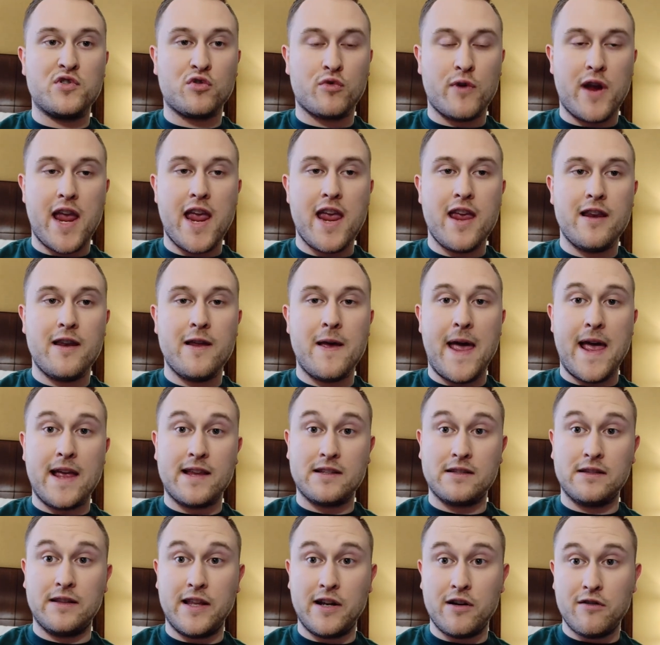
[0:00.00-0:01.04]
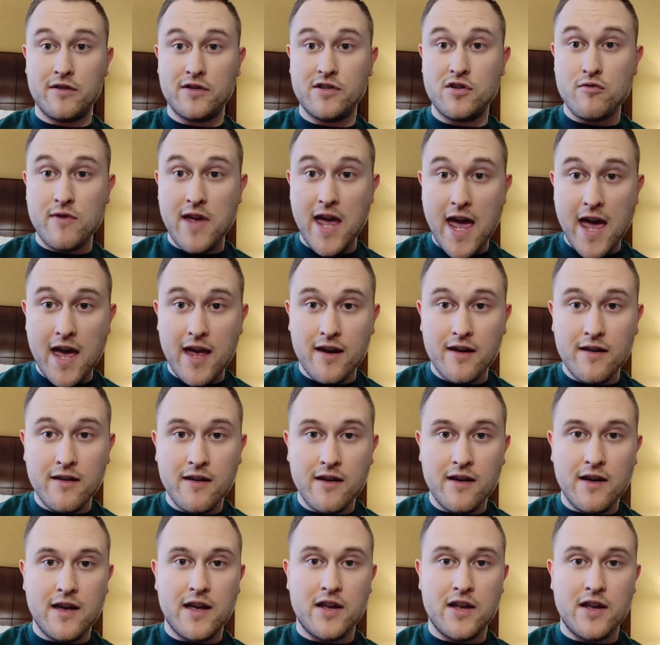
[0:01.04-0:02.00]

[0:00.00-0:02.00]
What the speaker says: Trade as little as you can.